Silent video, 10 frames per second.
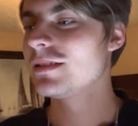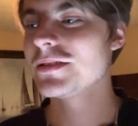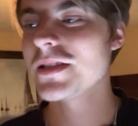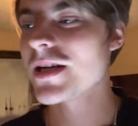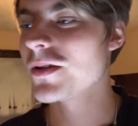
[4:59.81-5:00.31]

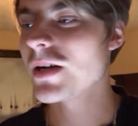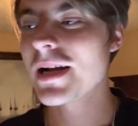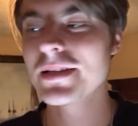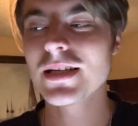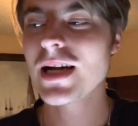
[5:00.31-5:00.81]

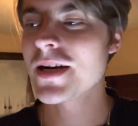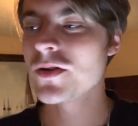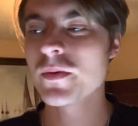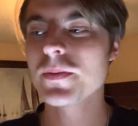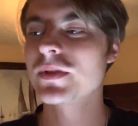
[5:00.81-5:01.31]
I know
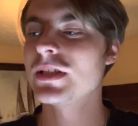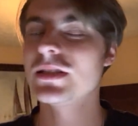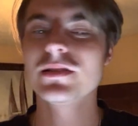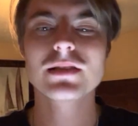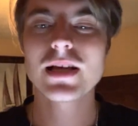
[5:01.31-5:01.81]
the people that
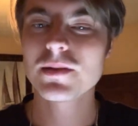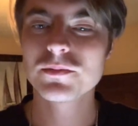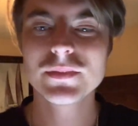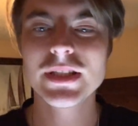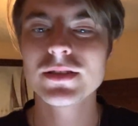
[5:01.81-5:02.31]

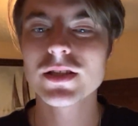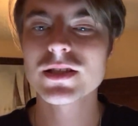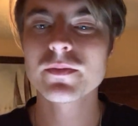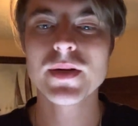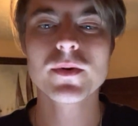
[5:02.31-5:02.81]
did
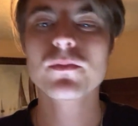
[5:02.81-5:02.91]
Justin Bieber